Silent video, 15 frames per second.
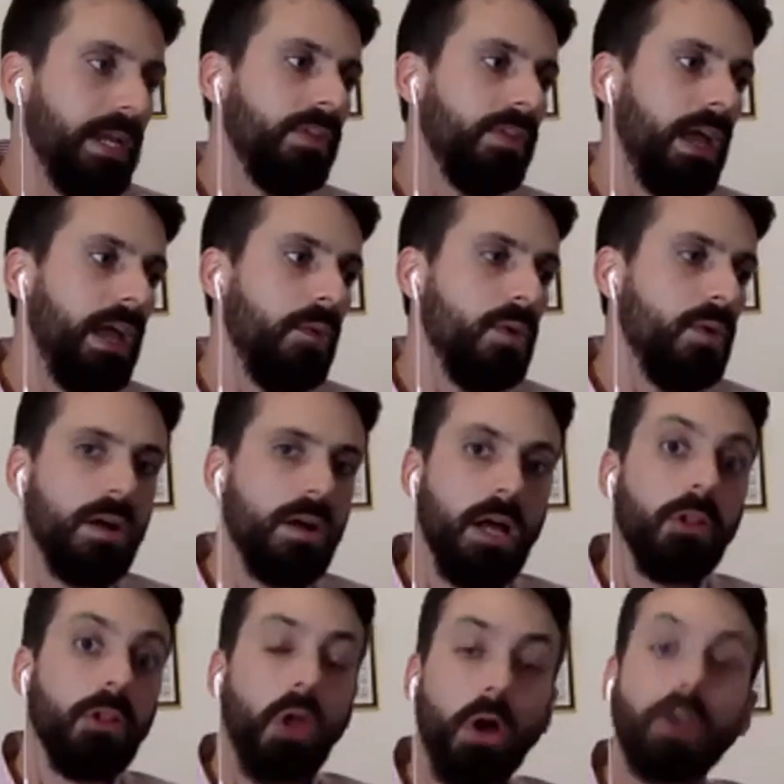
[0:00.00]
there were a
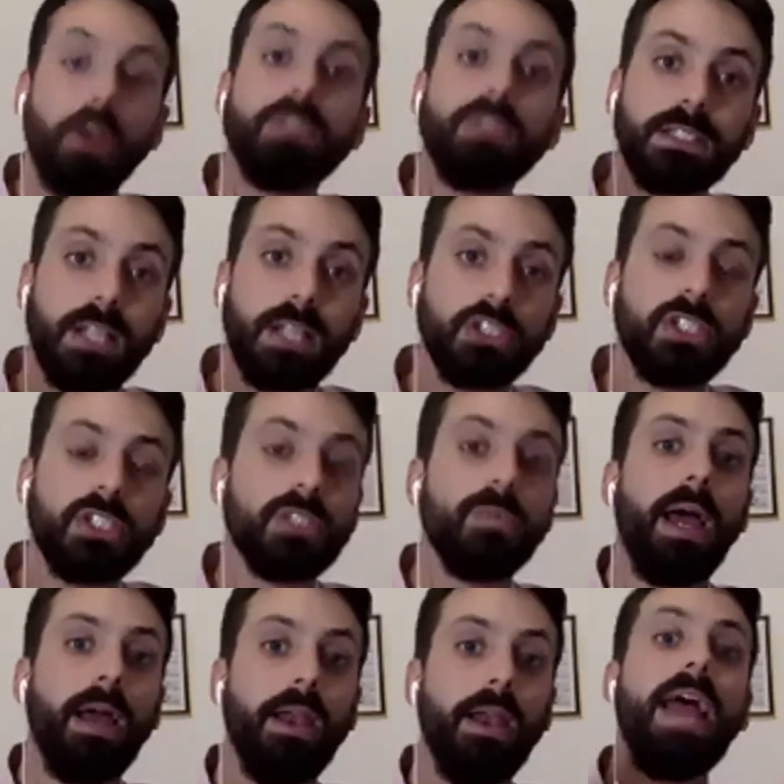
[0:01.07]
lot of discussions
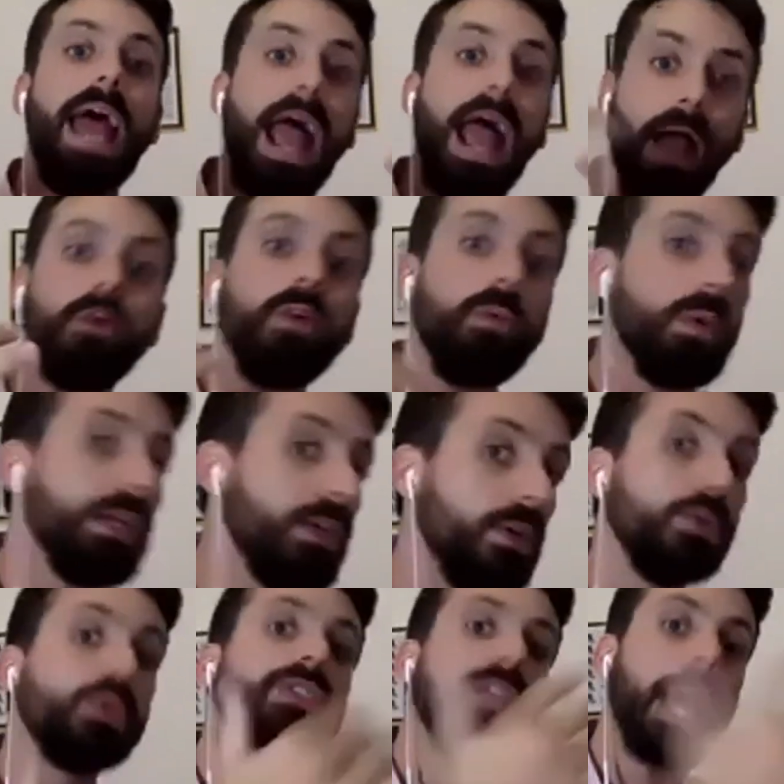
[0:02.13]
about how can we
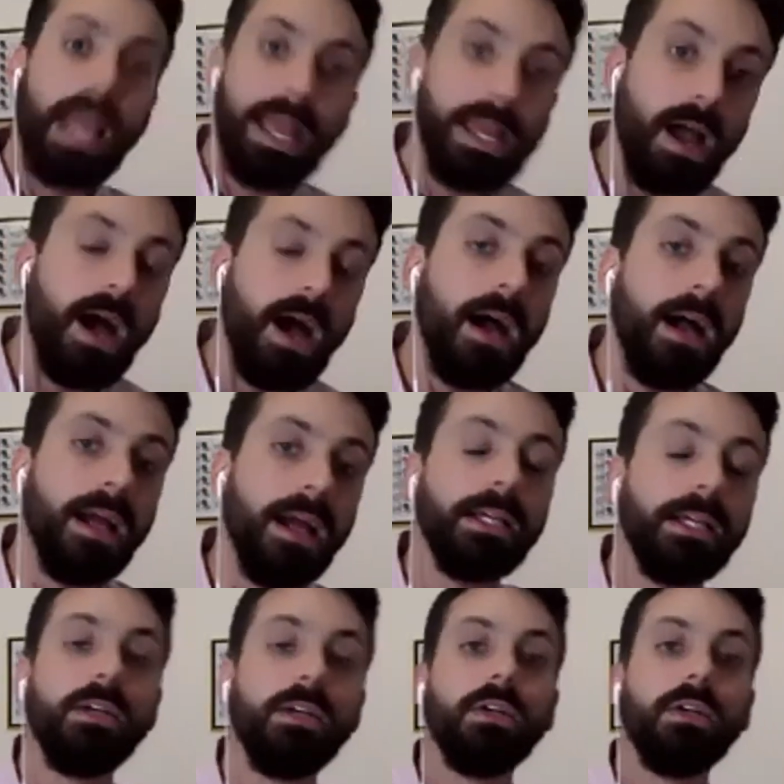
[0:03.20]
use AI